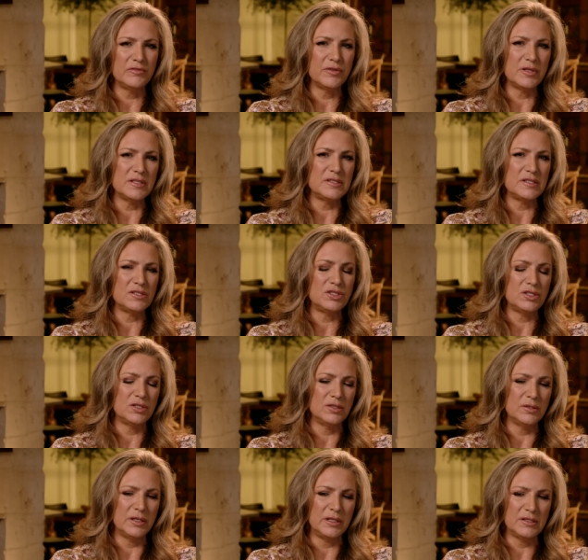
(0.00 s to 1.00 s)
for this
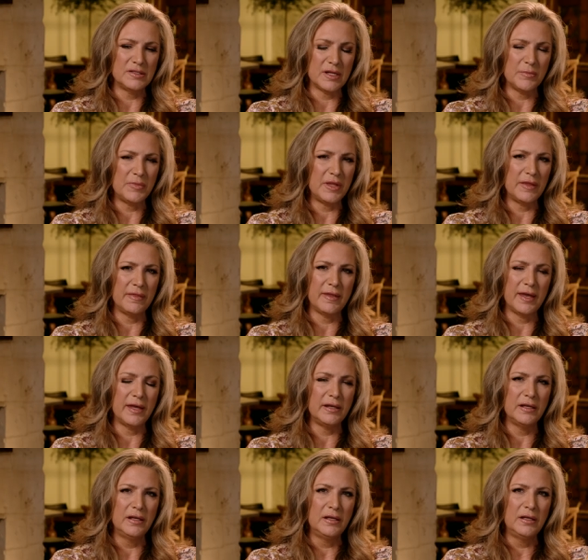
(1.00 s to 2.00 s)
issue and something
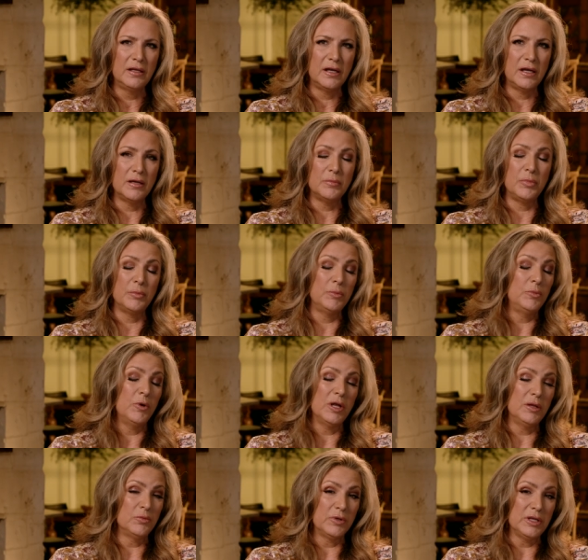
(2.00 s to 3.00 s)
that, uh,
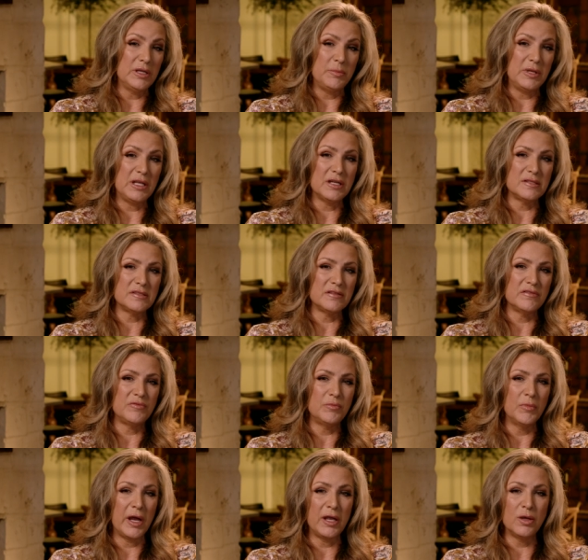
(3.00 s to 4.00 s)
well, really because
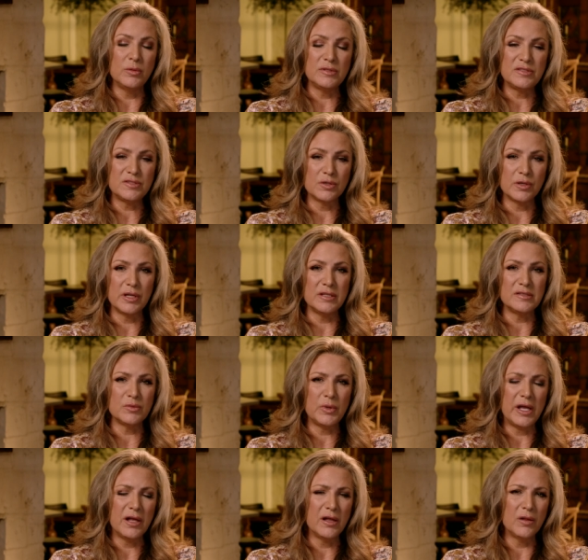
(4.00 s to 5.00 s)
of my own story as
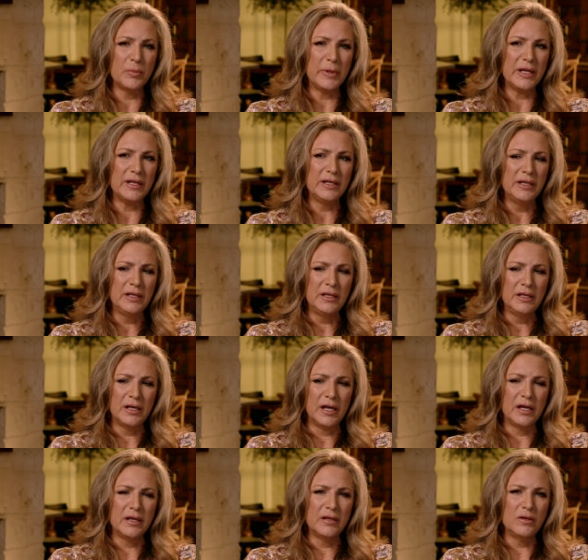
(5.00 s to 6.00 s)
well, but
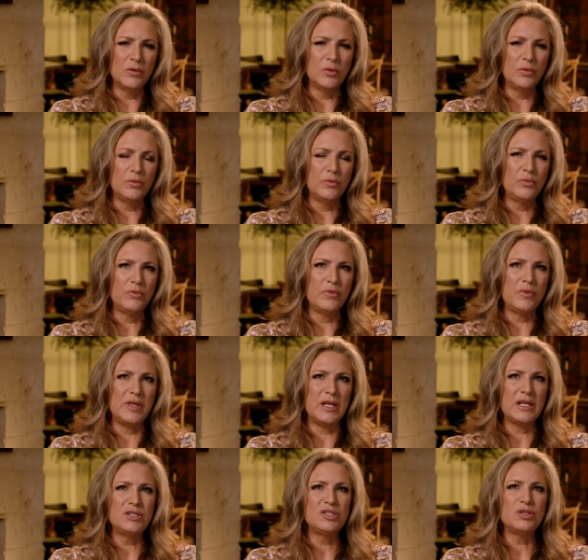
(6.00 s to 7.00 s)
uh,
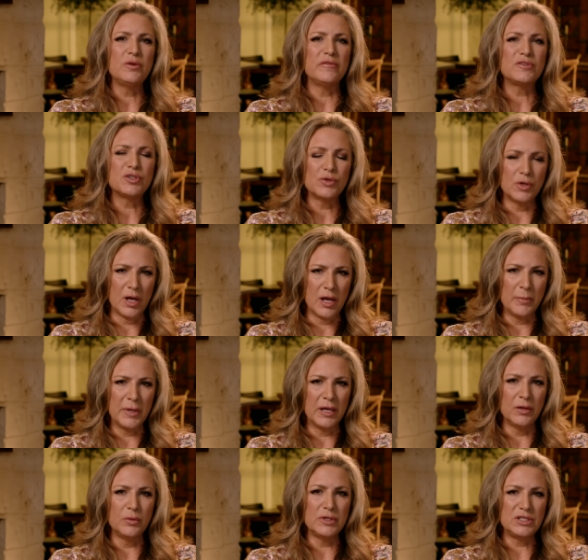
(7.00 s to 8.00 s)
the issue of
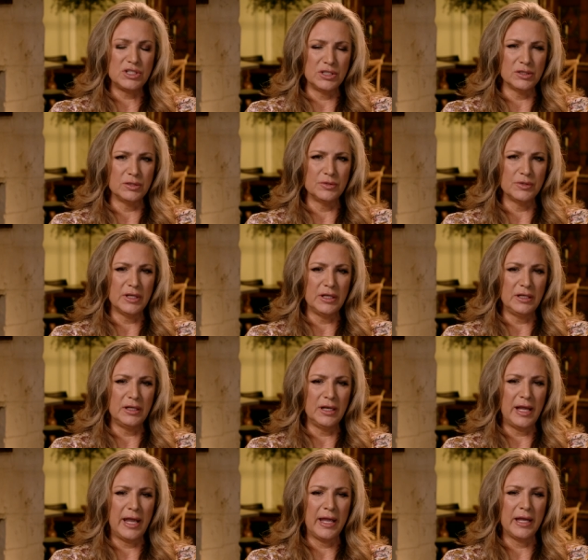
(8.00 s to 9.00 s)
trauma with
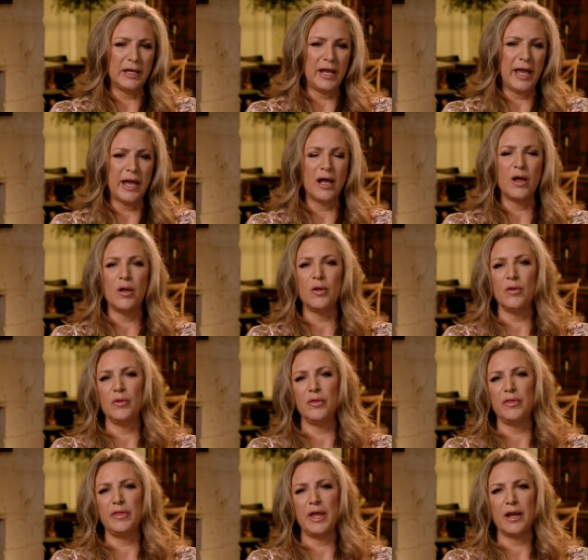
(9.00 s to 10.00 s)
children and how
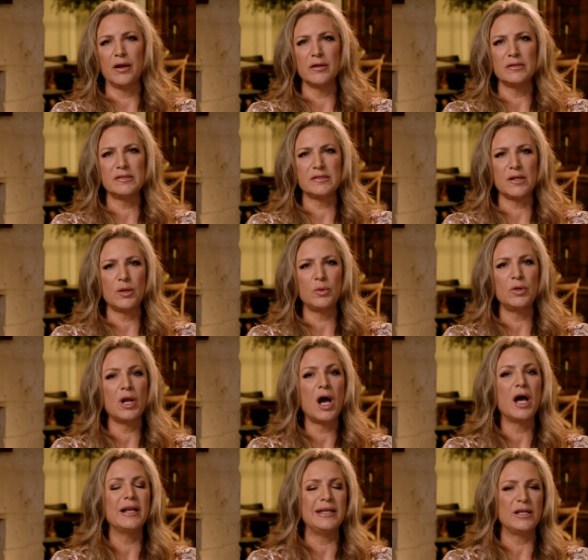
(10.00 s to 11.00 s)
they are so
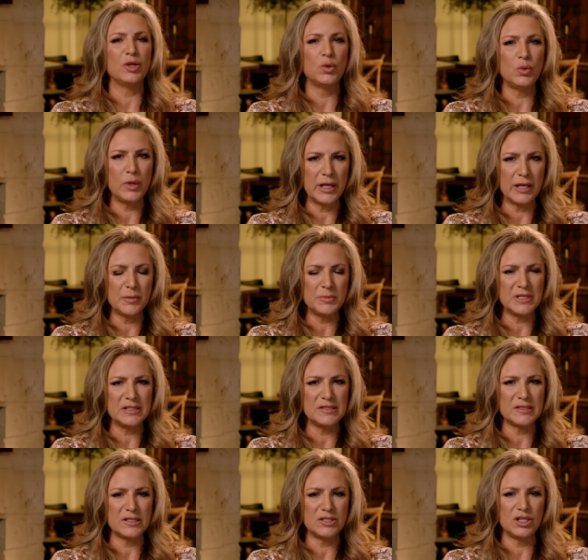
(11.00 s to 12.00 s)
not equipped at
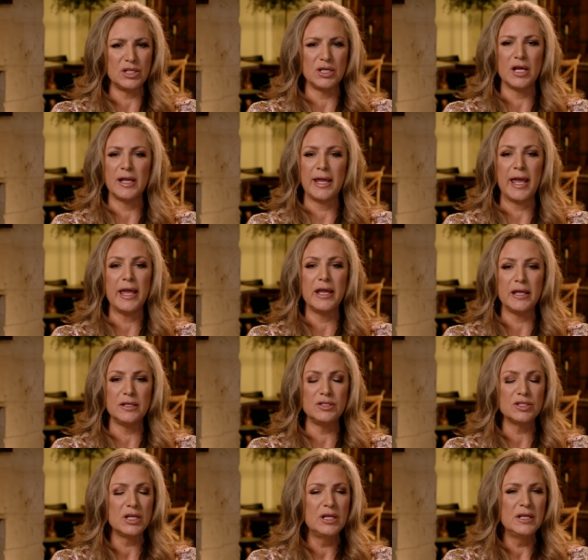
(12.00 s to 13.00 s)
such a young age